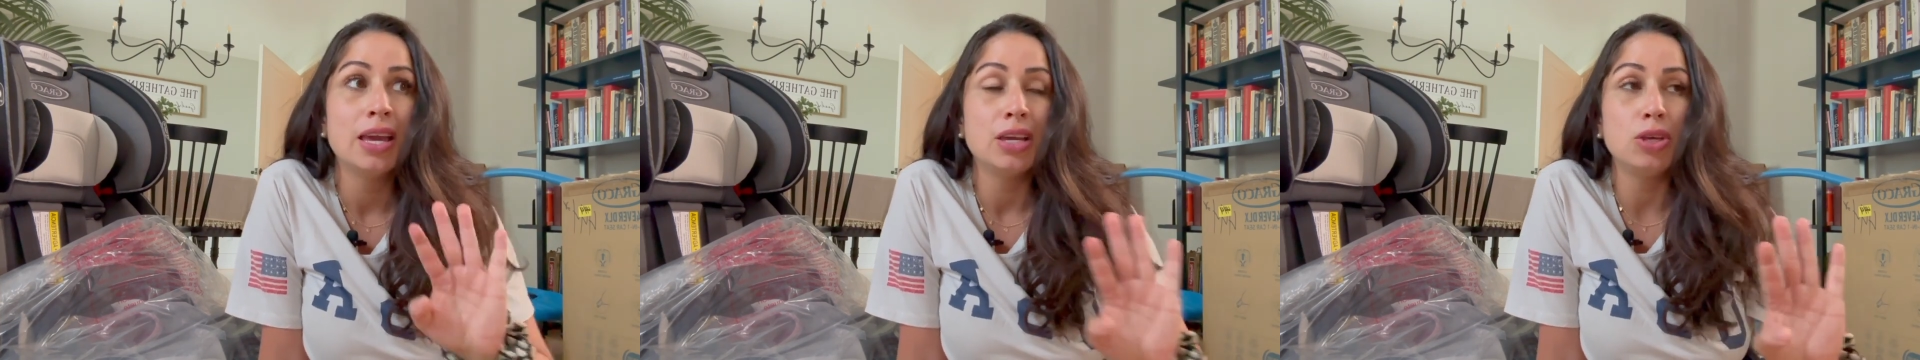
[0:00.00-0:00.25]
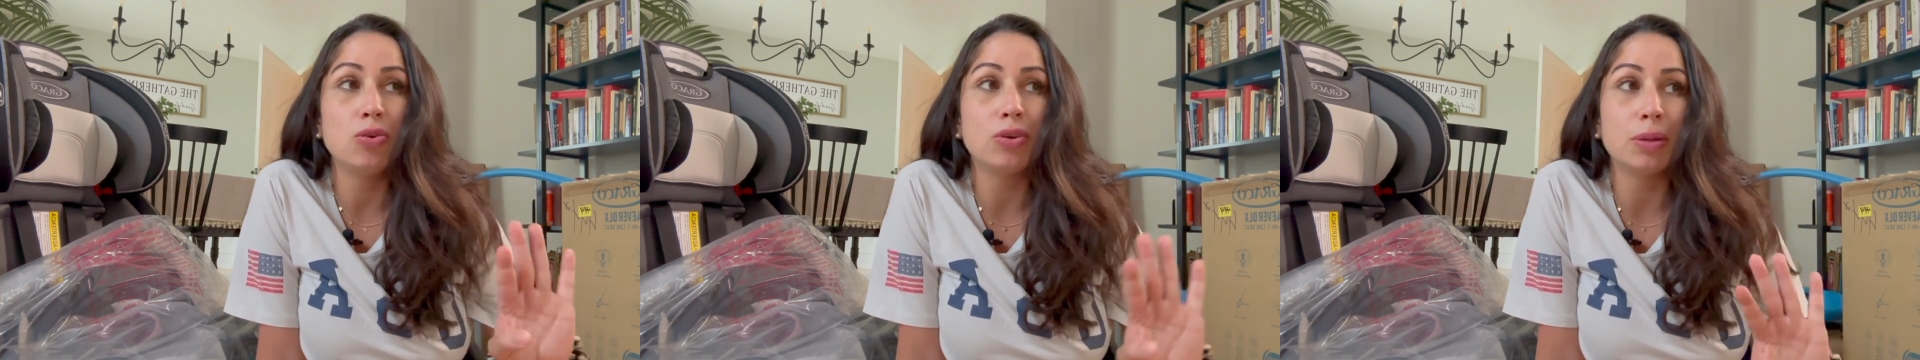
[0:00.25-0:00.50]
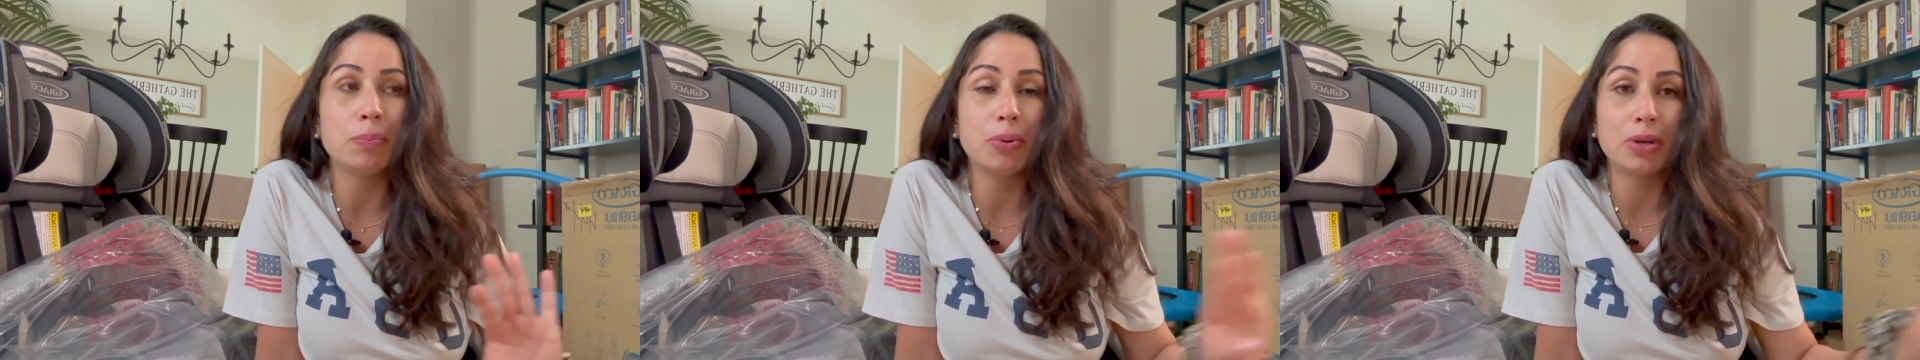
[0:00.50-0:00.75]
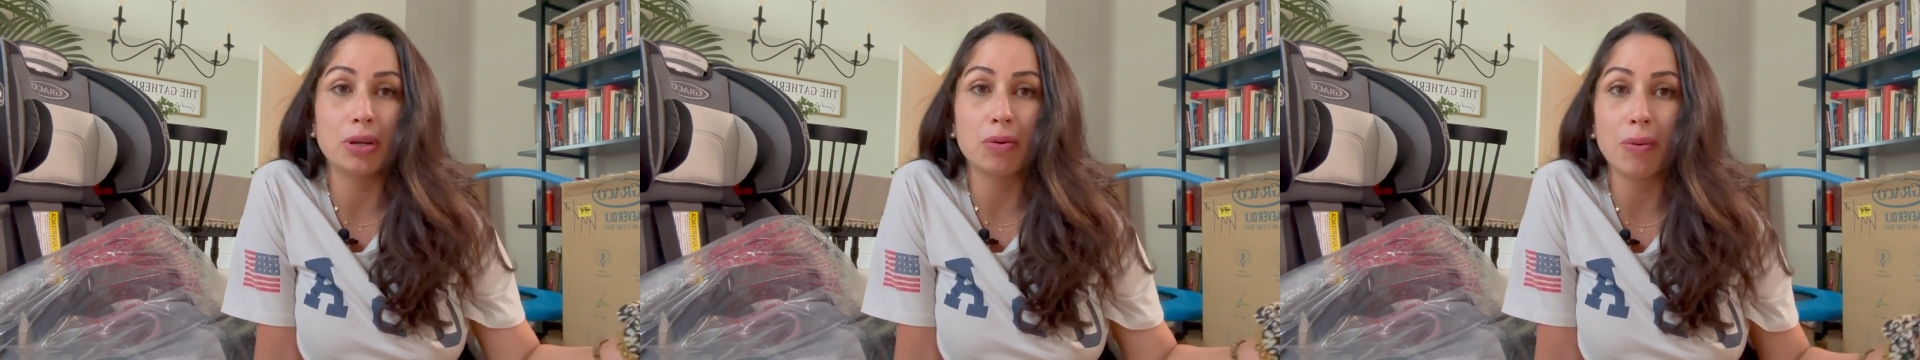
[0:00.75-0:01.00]
you can
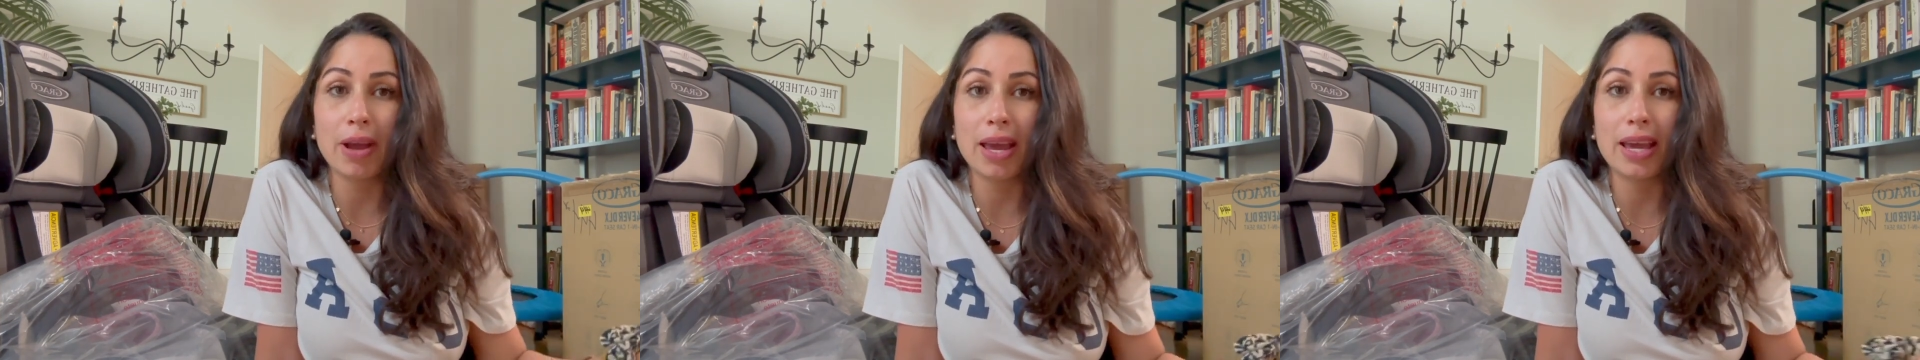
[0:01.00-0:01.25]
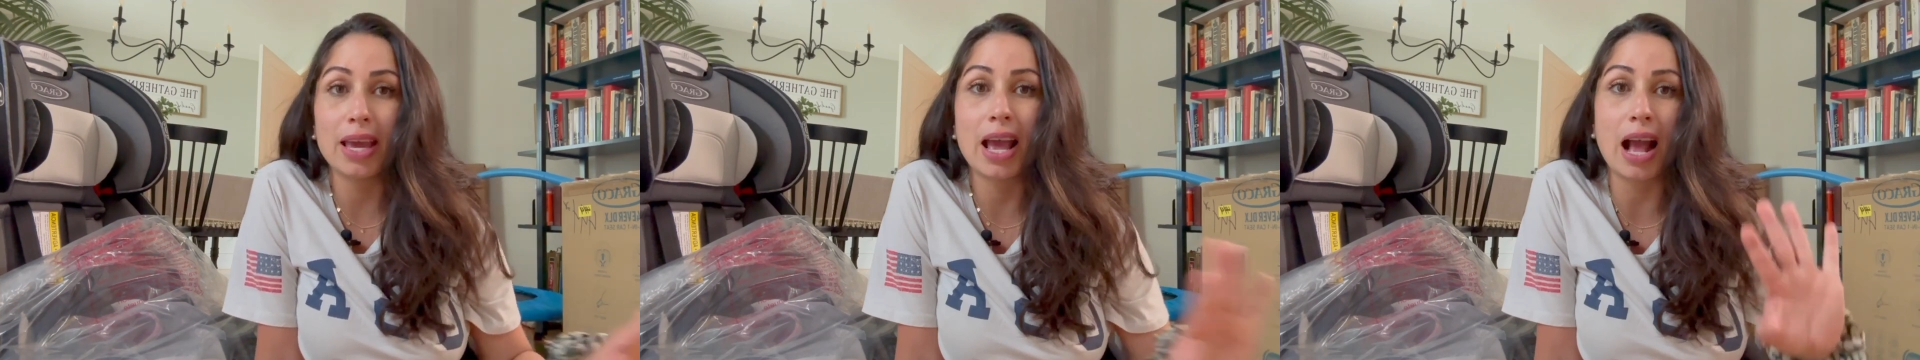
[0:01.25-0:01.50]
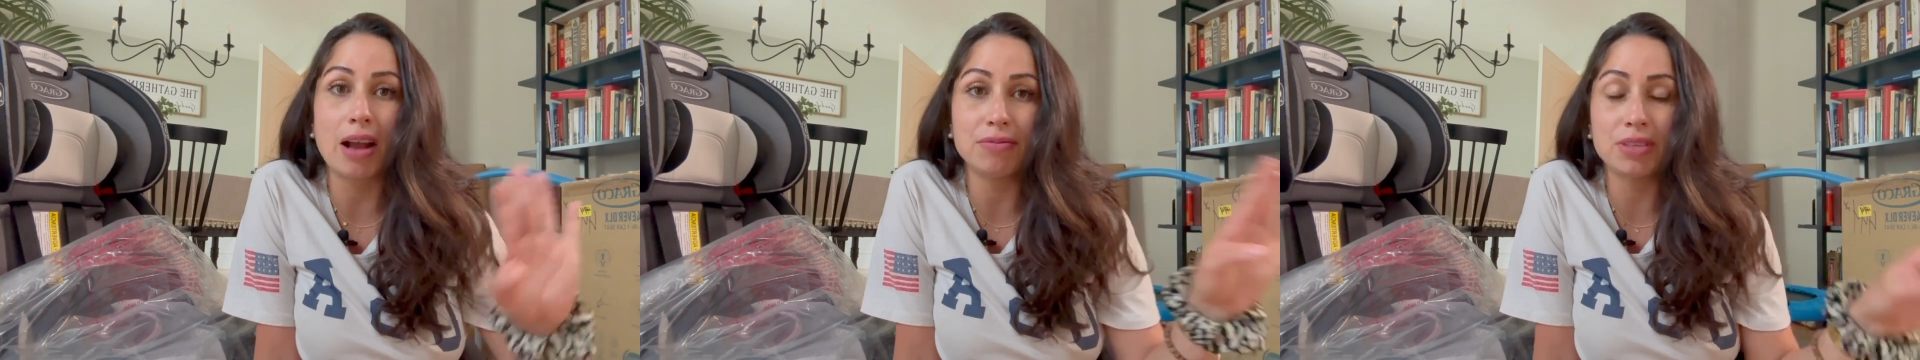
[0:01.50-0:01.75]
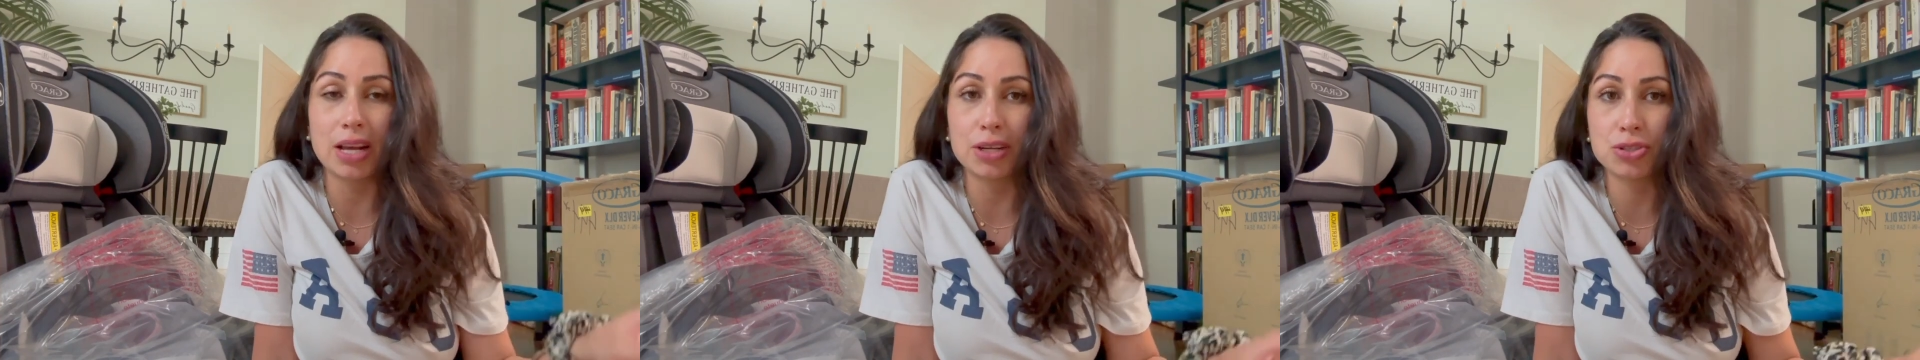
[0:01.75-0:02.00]
put it away, have
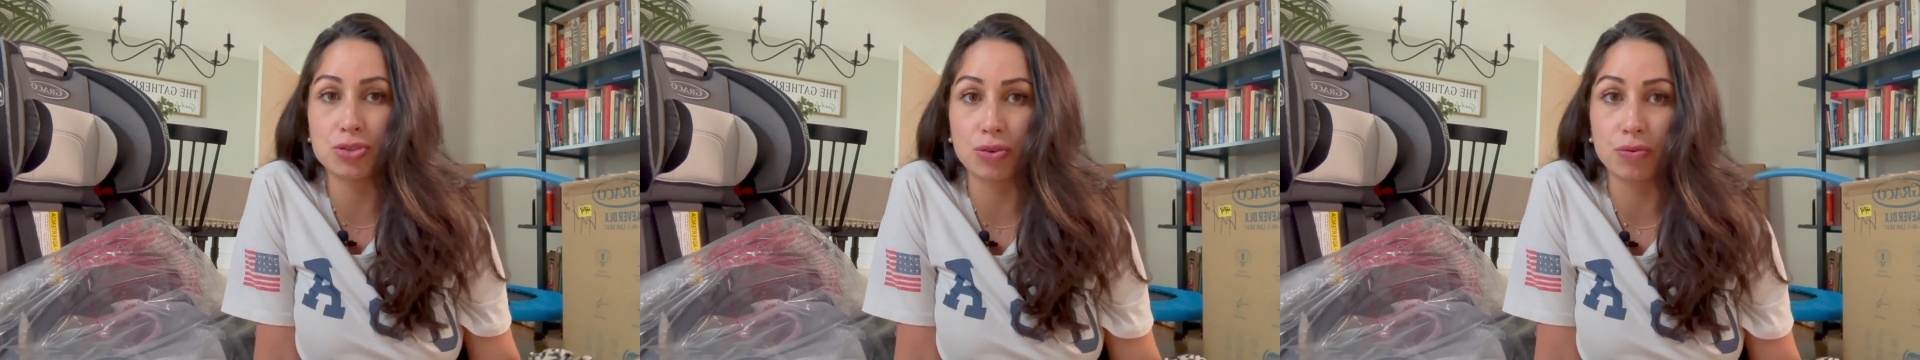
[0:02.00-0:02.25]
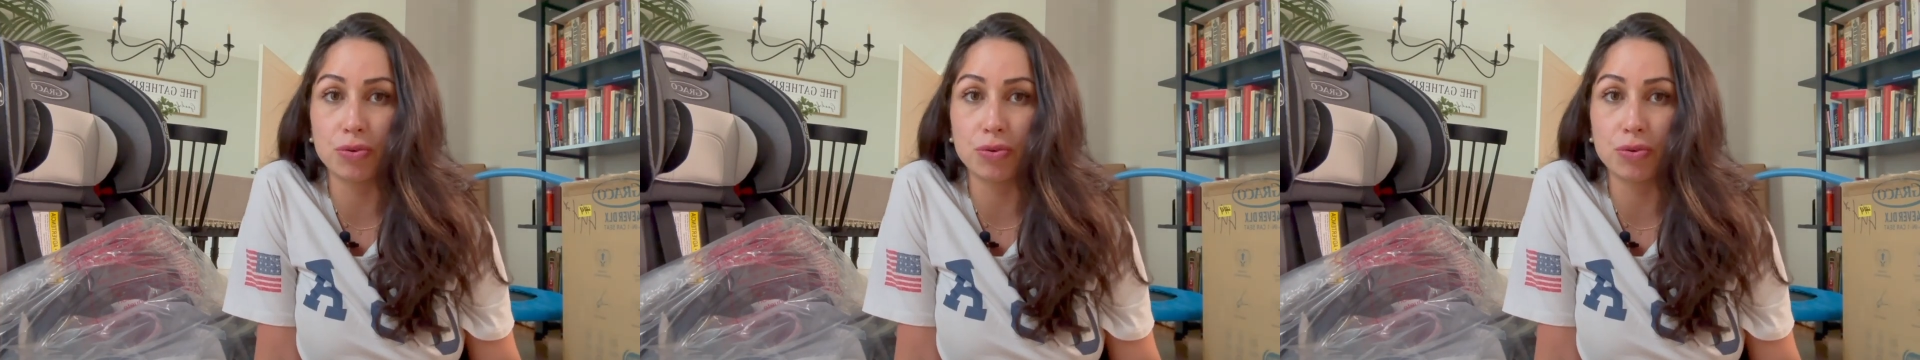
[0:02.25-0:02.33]
the extra